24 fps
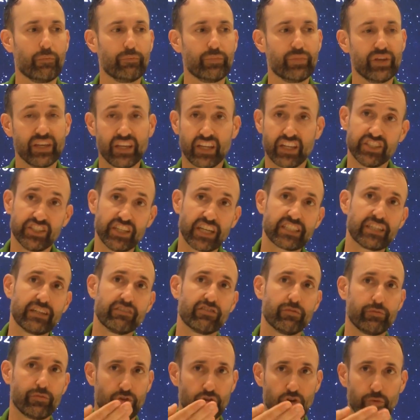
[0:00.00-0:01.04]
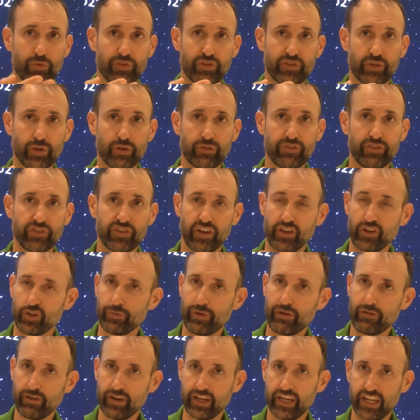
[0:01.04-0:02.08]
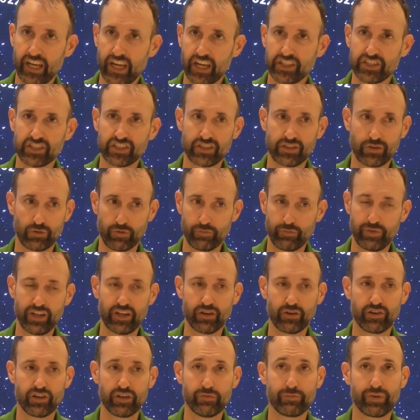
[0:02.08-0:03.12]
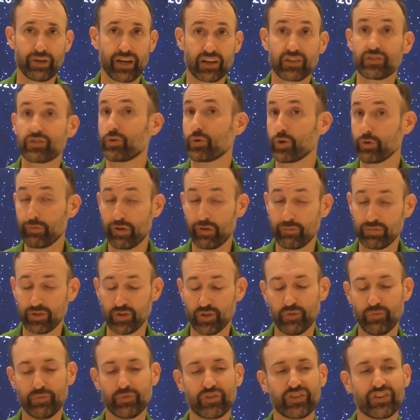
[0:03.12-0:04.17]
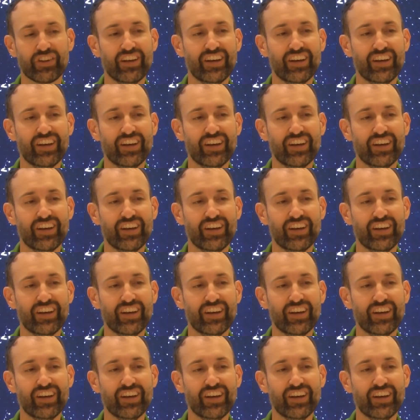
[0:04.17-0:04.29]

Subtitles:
being ejected from Europa's surface, either by radiation or meteorite impacts or by plumes.